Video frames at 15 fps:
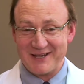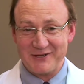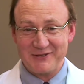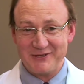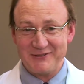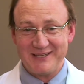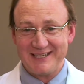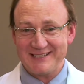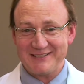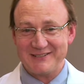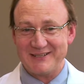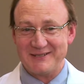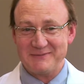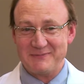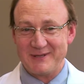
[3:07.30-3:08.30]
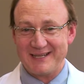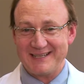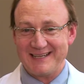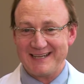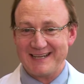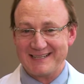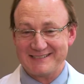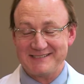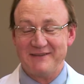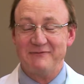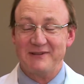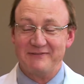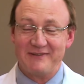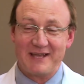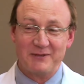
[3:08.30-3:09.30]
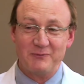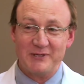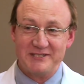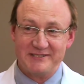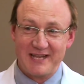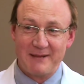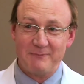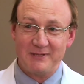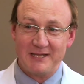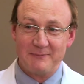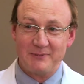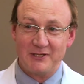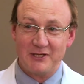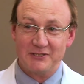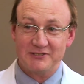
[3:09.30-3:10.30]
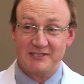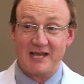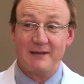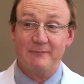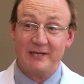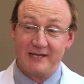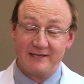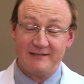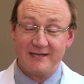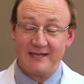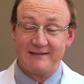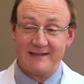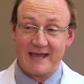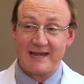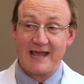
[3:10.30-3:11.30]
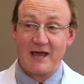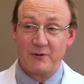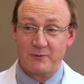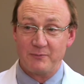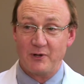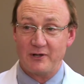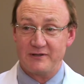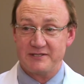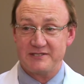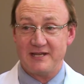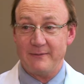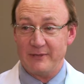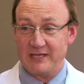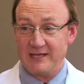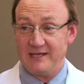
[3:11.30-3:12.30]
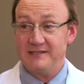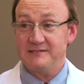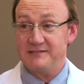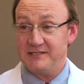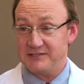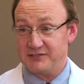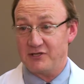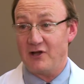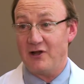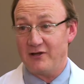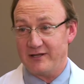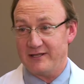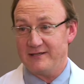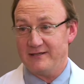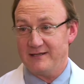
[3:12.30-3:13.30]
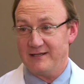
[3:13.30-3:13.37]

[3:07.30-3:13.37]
No, you did good, but except for the fact we staple up alongside, but indeed that outer part of the stomach is discarded.